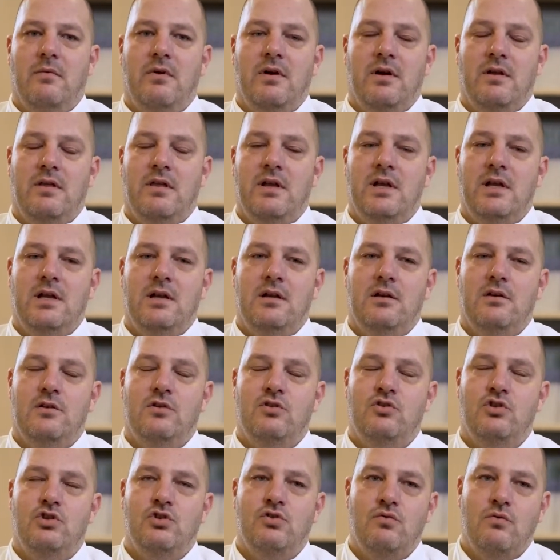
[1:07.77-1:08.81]
I think,
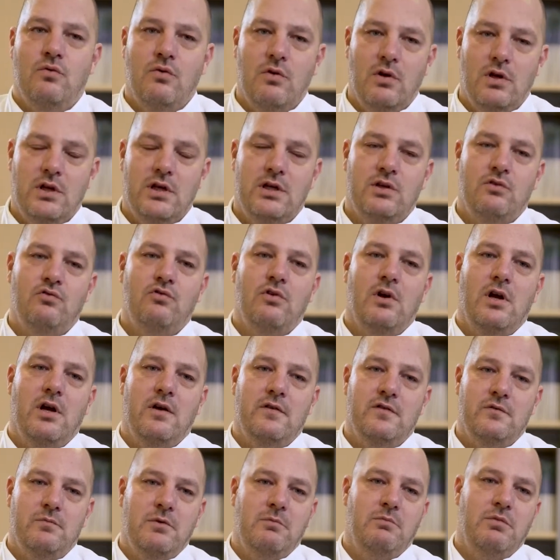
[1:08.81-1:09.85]
truly
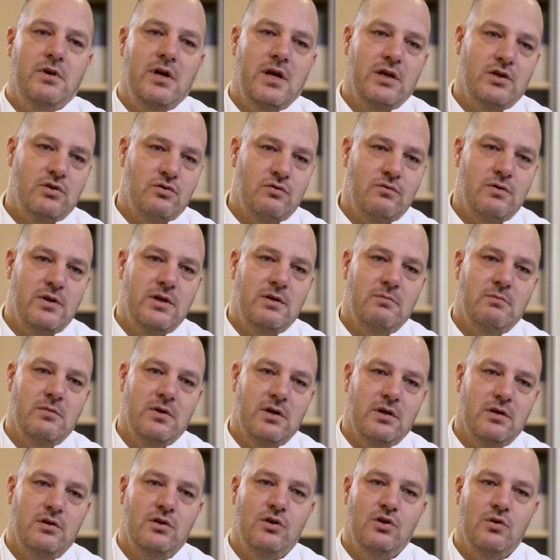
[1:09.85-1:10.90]
drives BPH
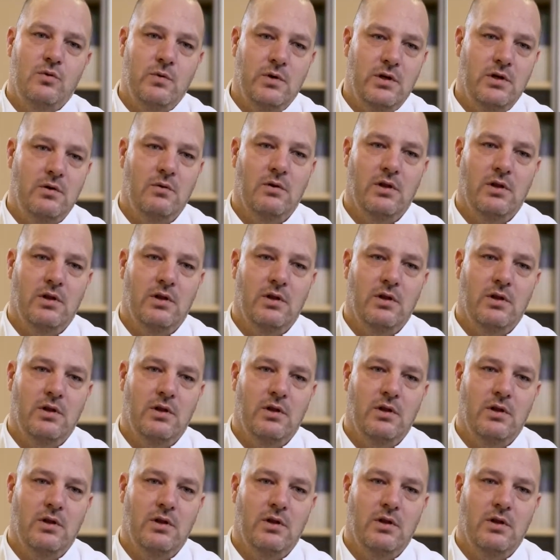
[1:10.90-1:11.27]
treatment to a new